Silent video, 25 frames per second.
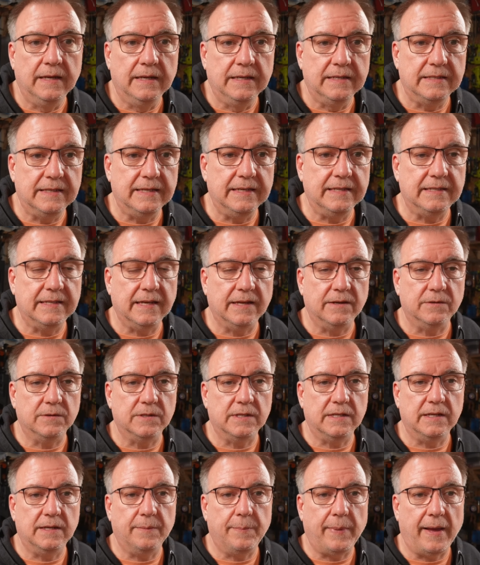details
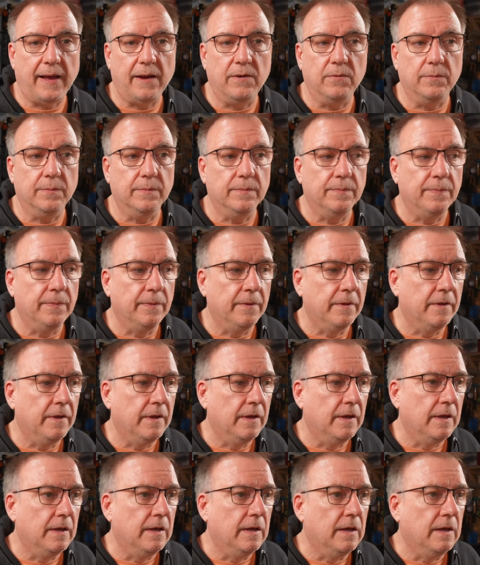in About,
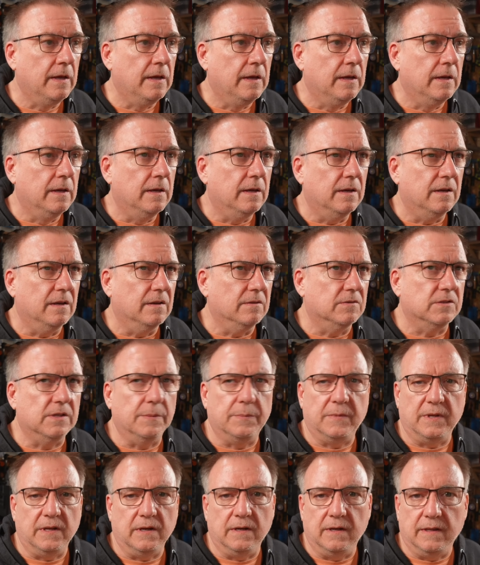
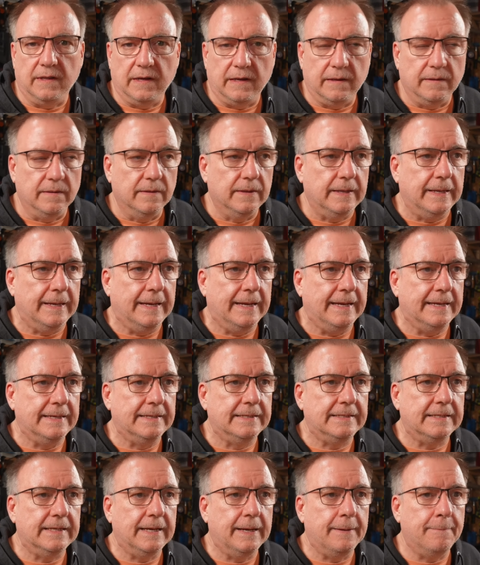something like that.
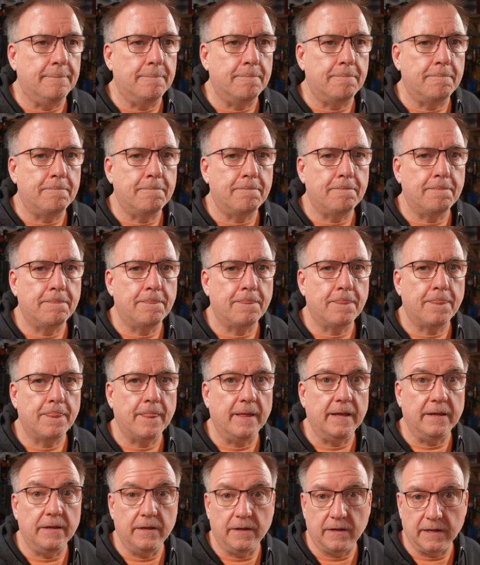And
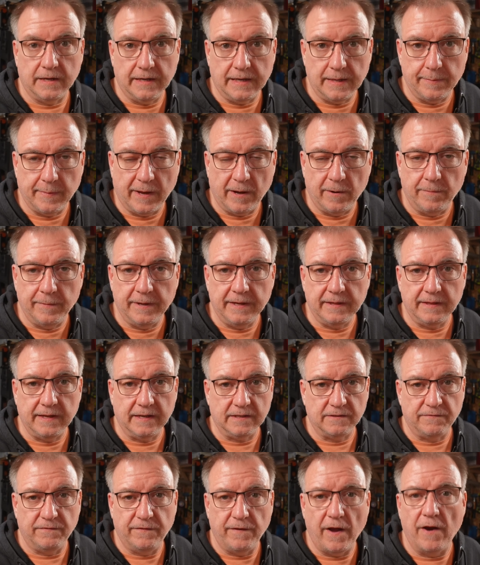you can email me.
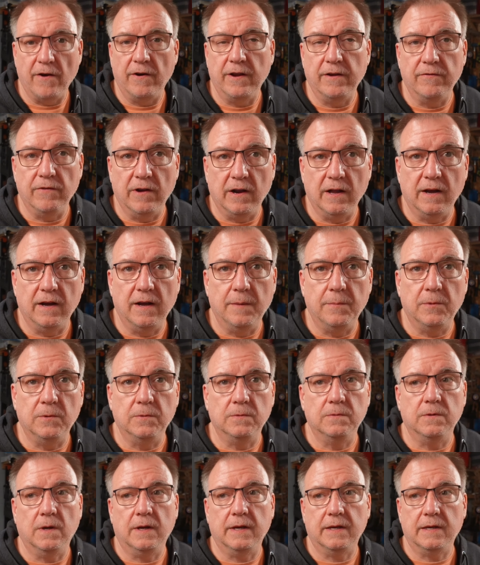That's very
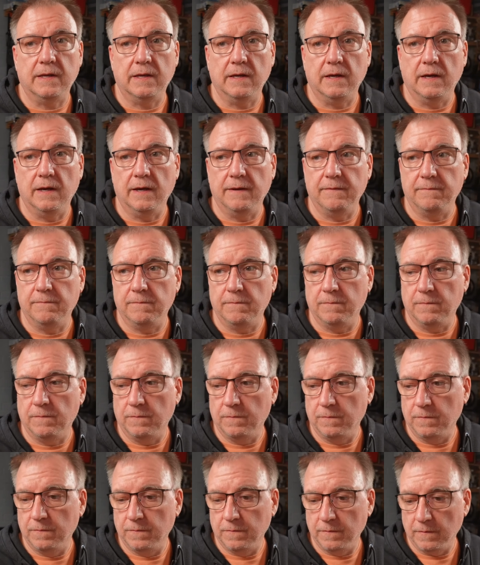reliable. I
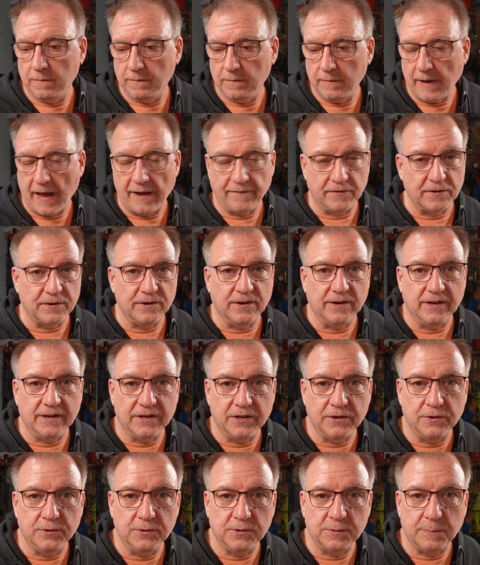haven't got a
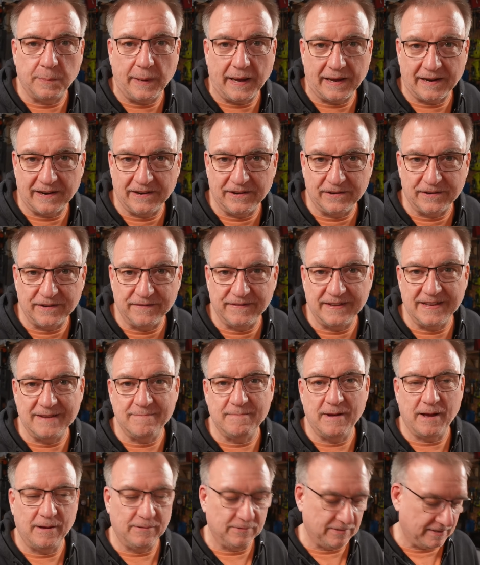huge backlog of
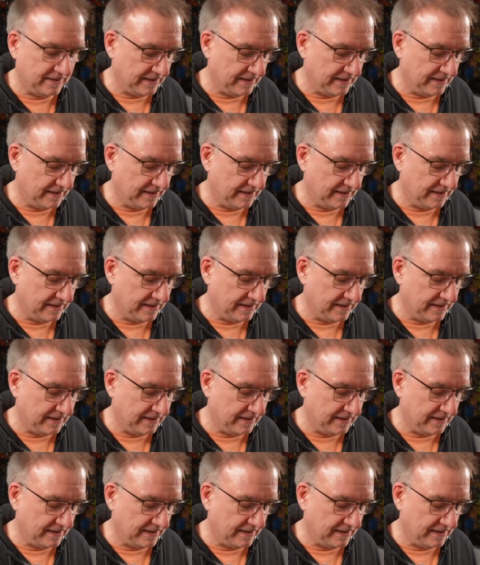emails